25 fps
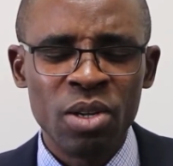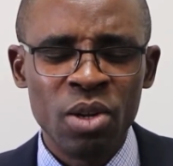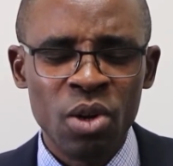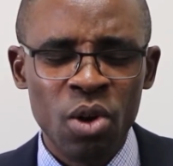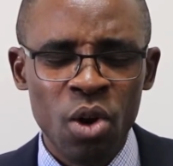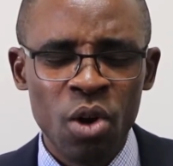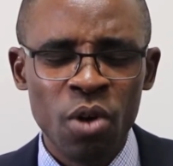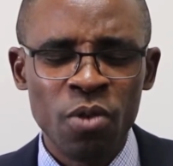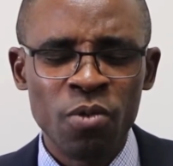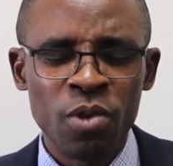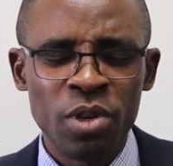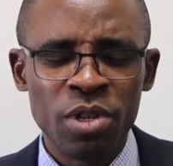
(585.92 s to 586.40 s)

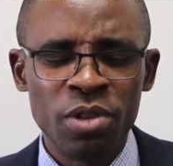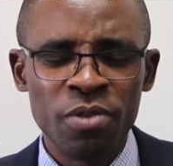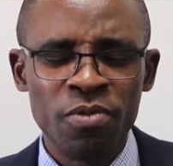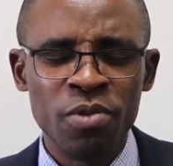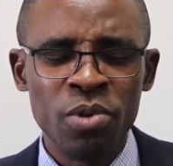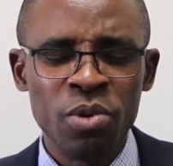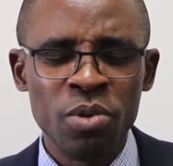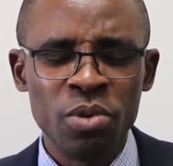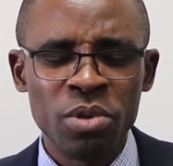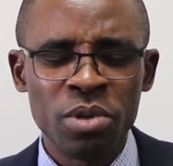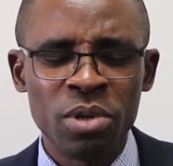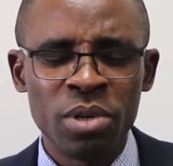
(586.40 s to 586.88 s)
Lord, for the
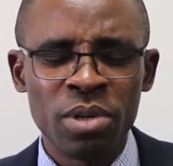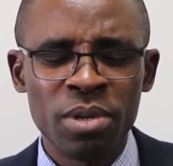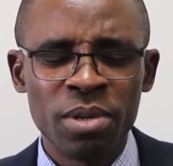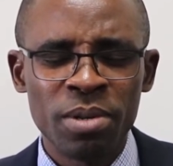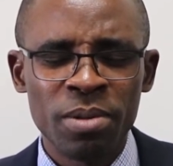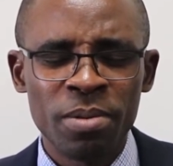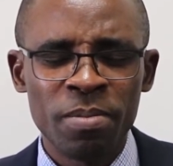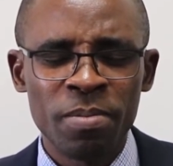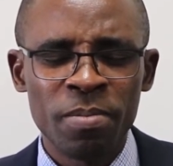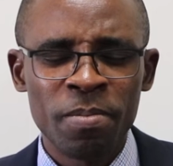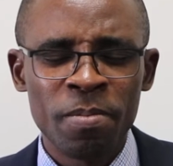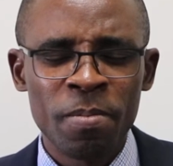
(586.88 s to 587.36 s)
future
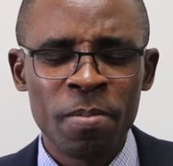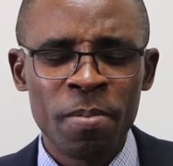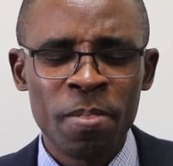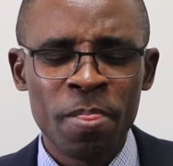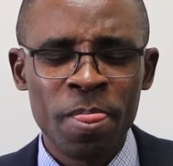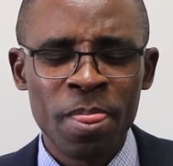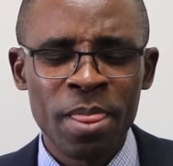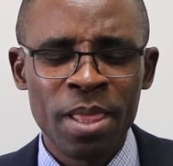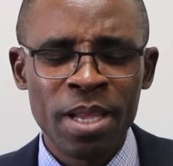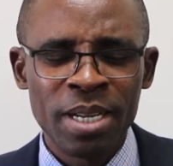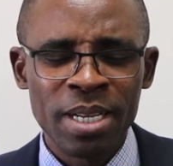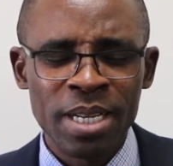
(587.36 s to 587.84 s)

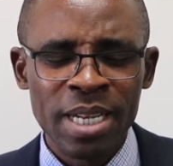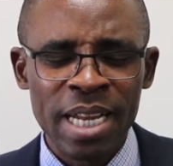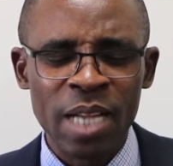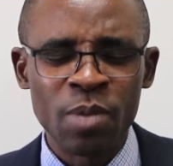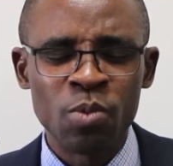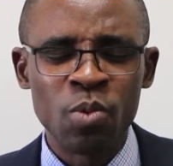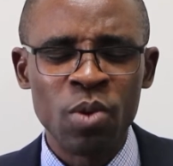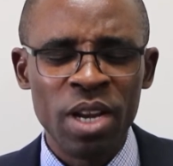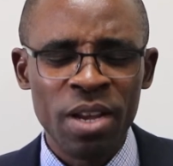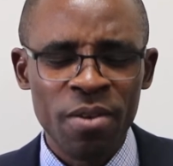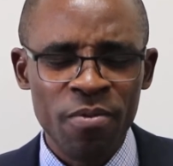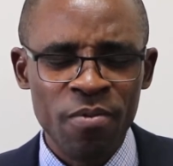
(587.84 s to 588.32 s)

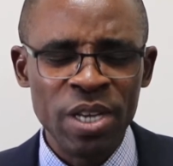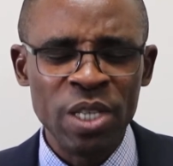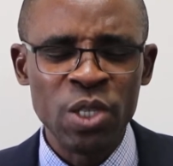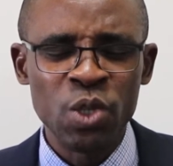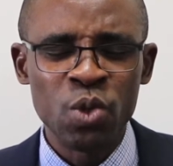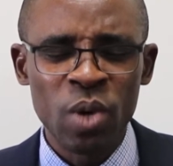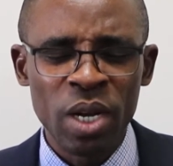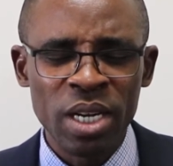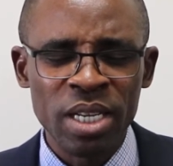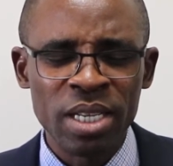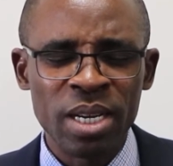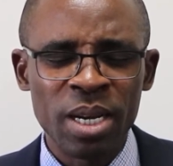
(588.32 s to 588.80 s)
that will
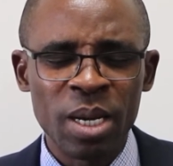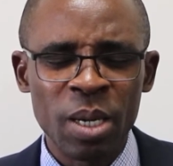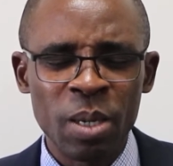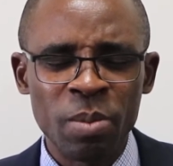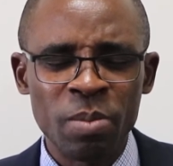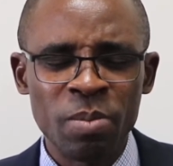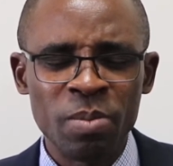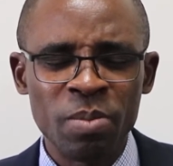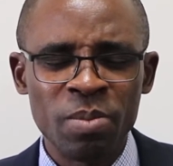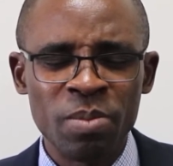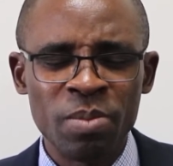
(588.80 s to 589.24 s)
eventually come.